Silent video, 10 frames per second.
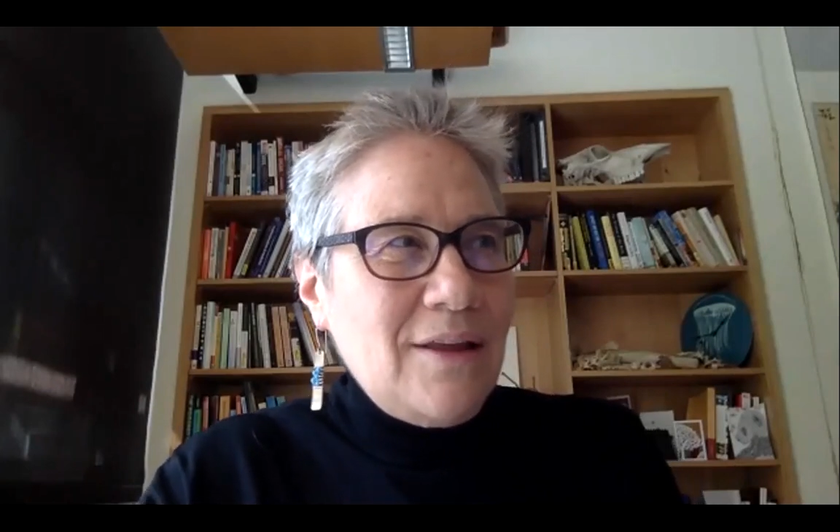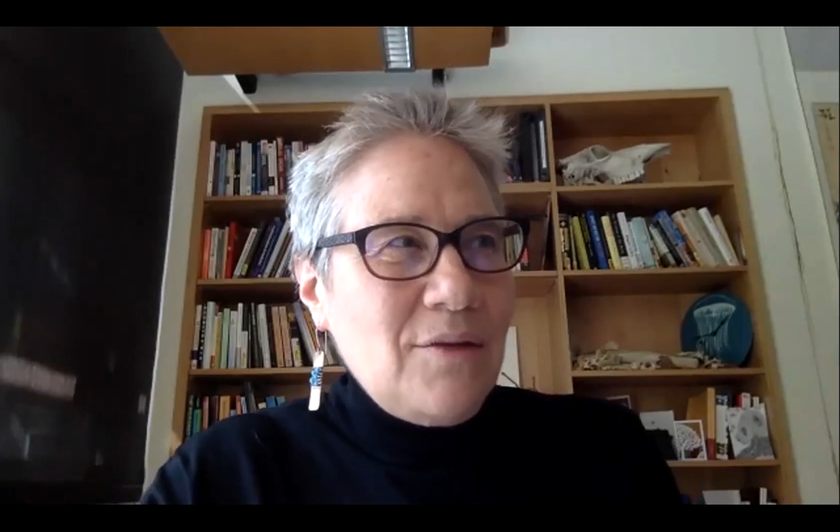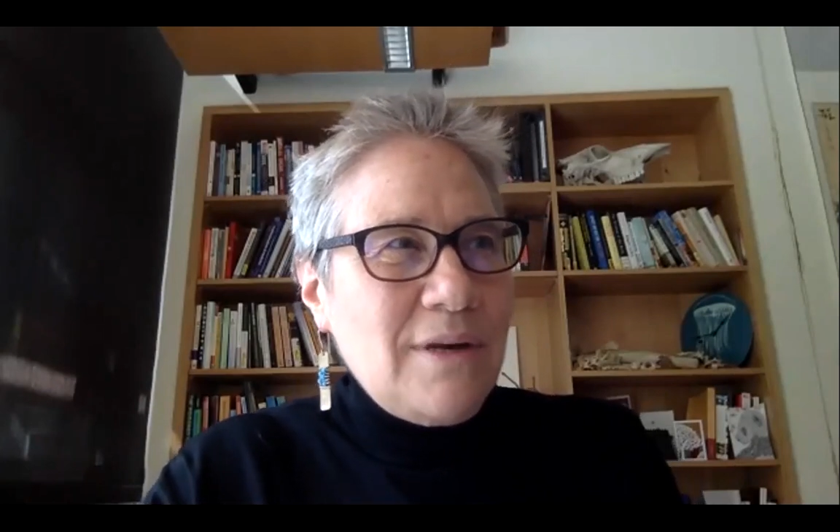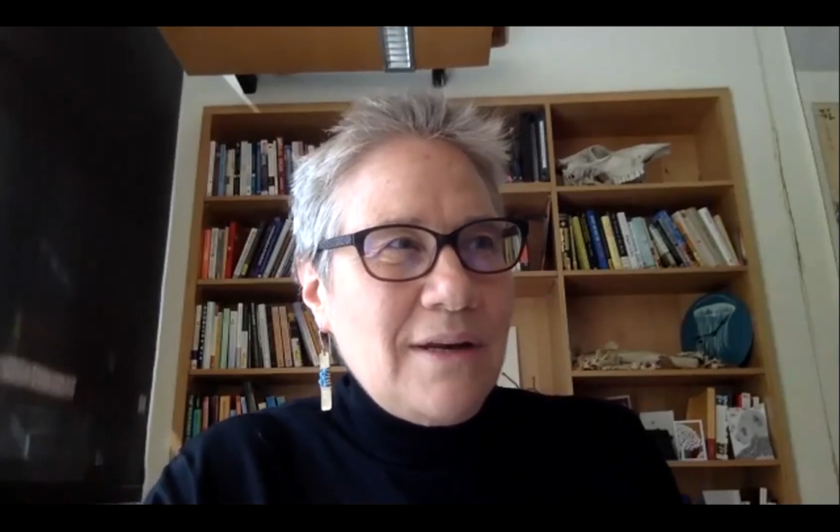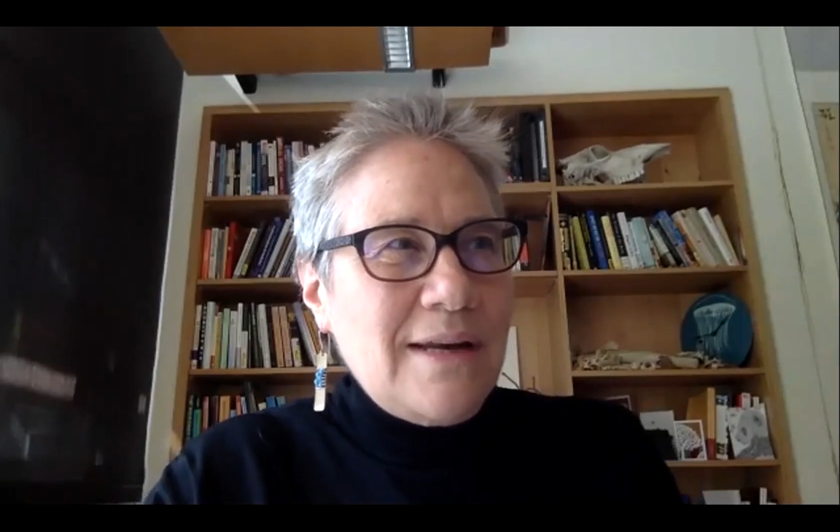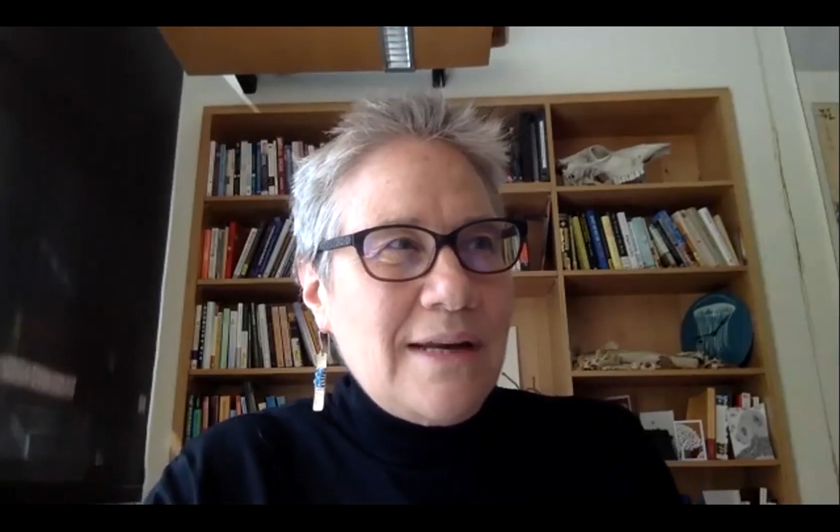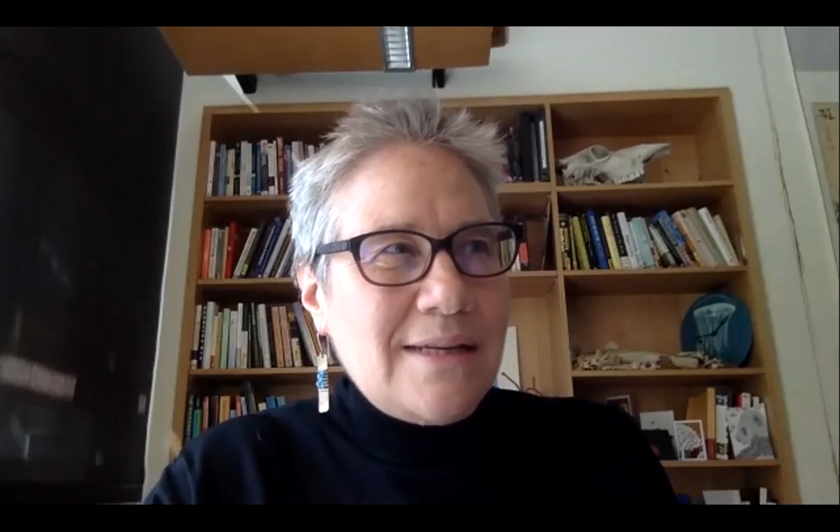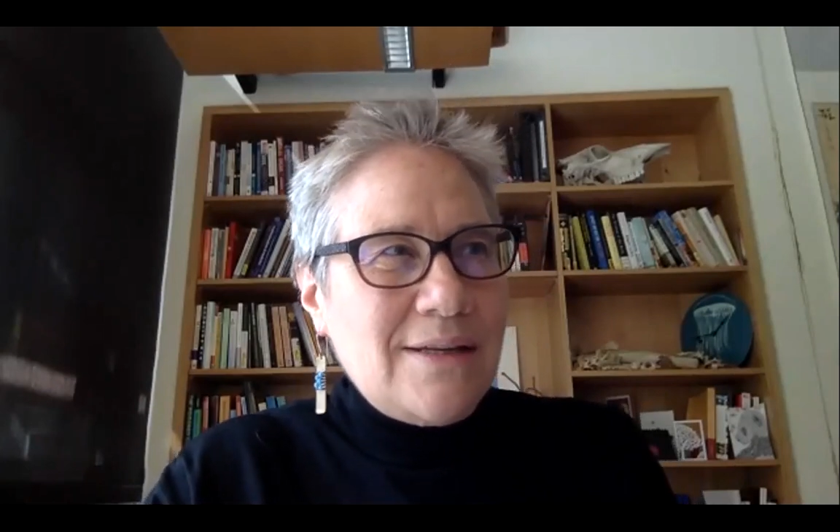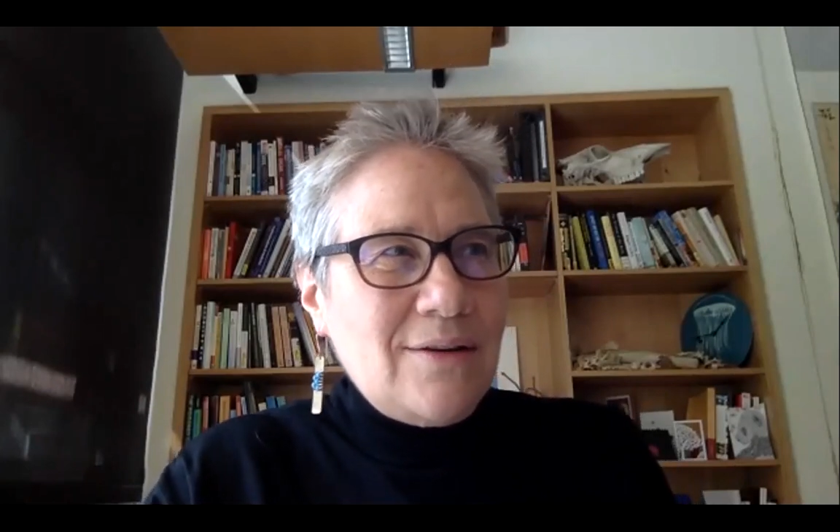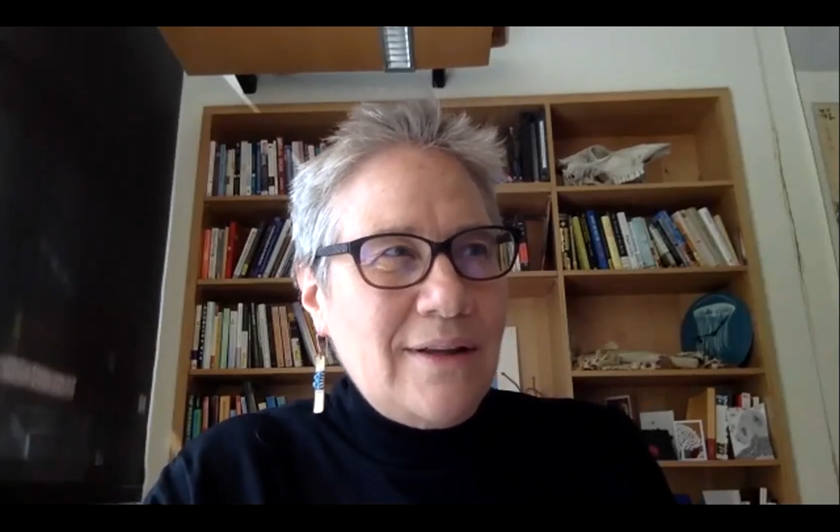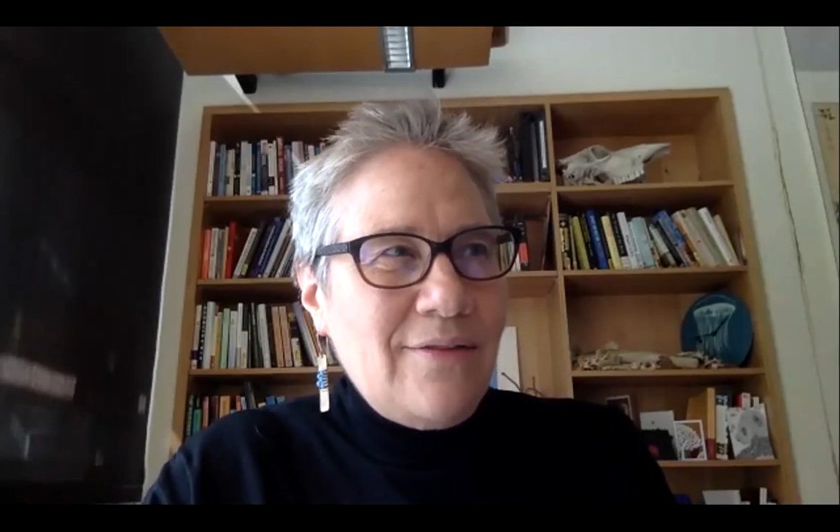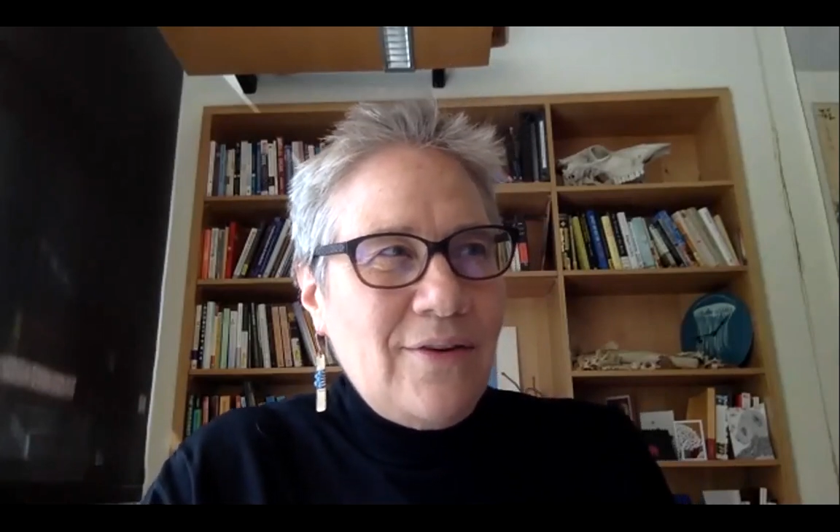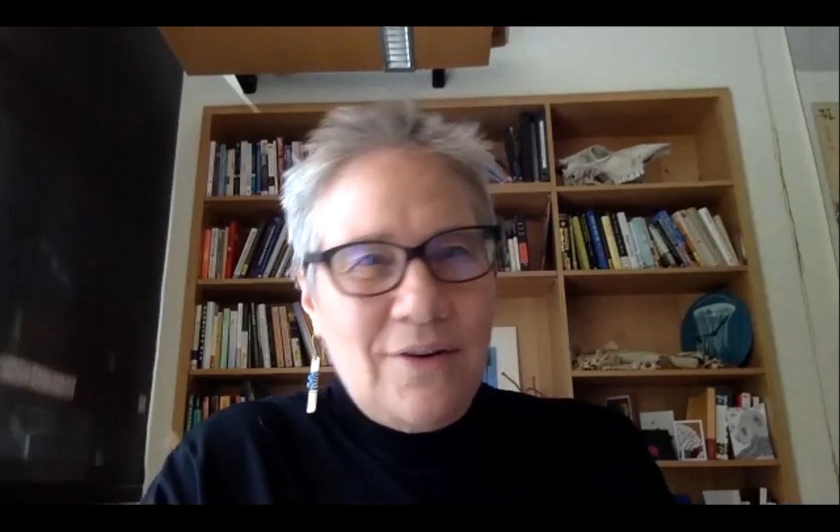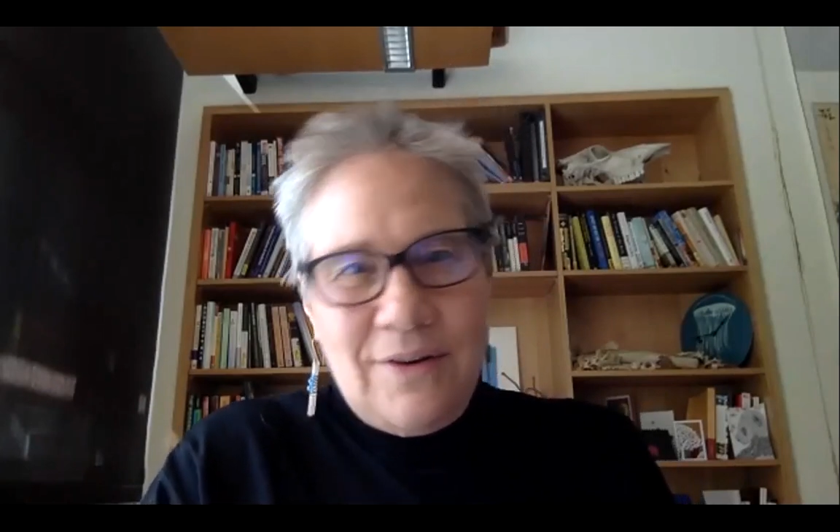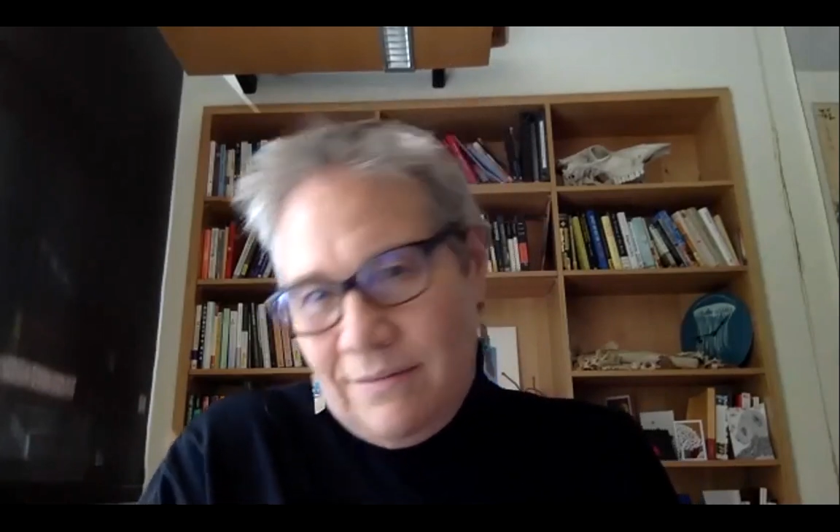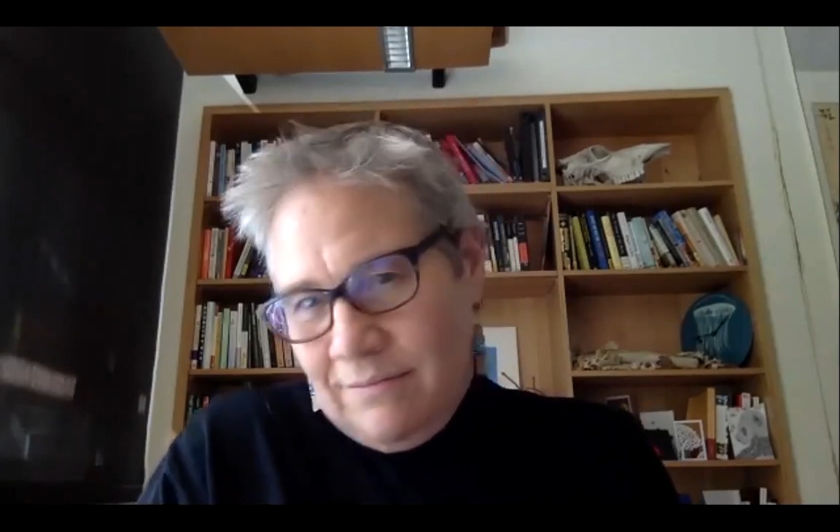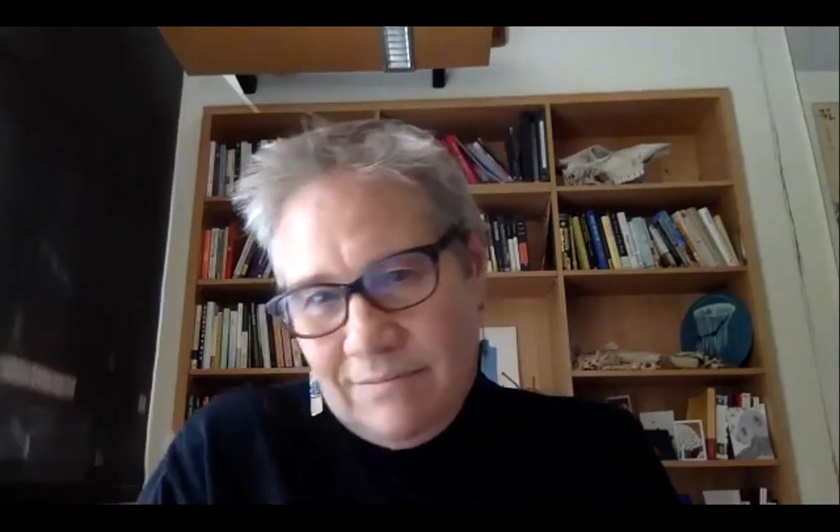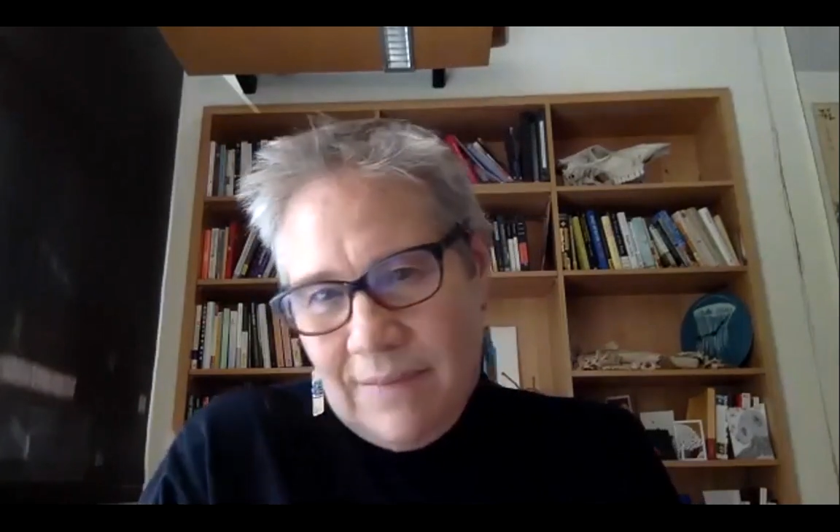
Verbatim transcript: you wouldn't necessarily have heard